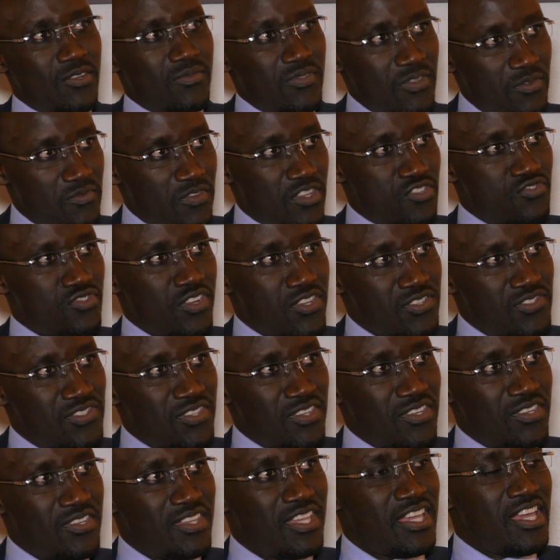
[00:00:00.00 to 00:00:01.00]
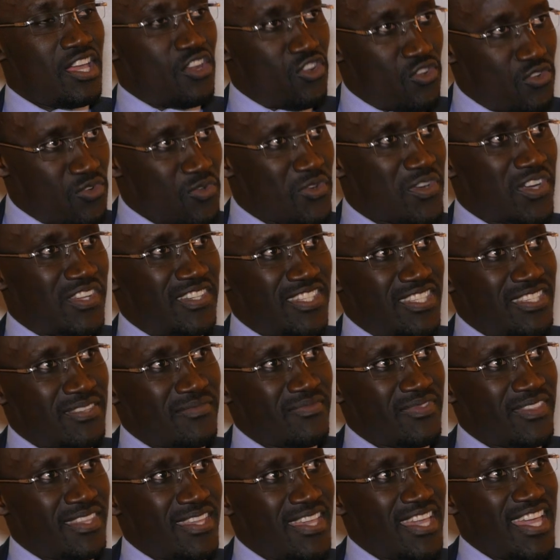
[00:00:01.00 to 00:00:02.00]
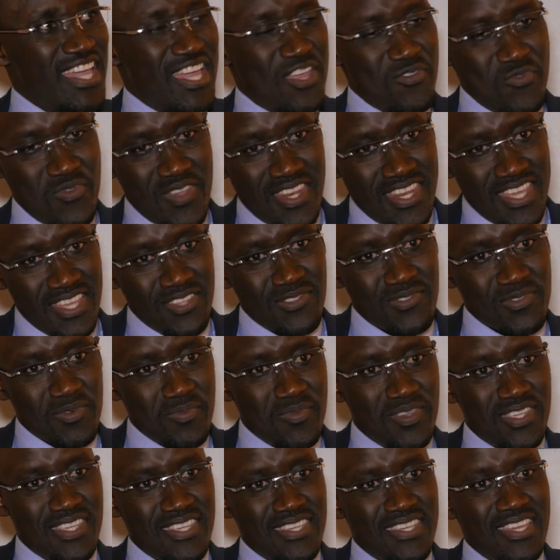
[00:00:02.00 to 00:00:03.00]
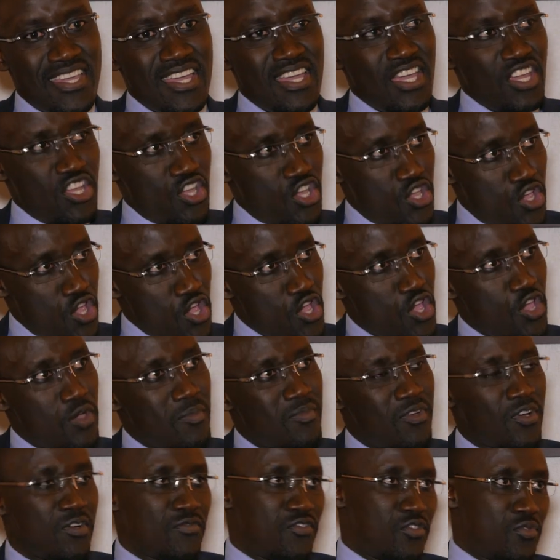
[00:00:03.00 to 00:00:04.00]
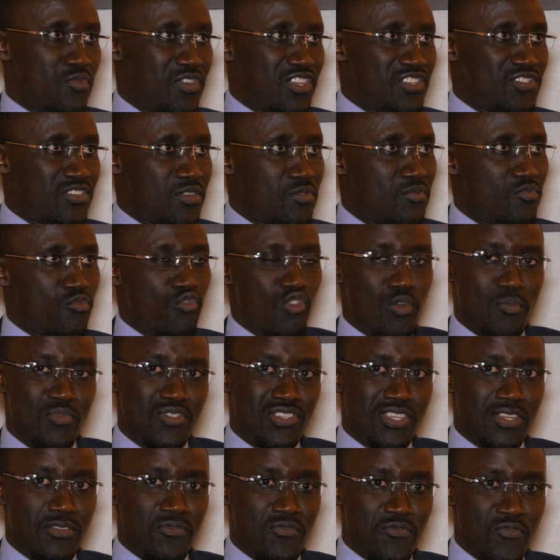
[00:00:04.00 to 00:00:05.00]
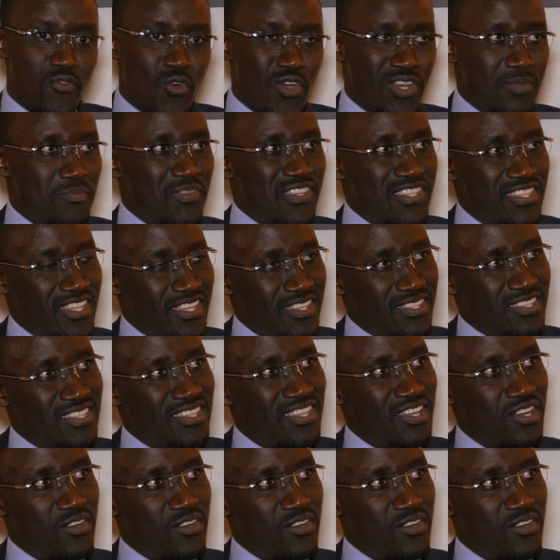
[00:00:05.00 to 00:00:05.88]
kind of infrastructure locally. And we need to be a hub of the region. We represent 40%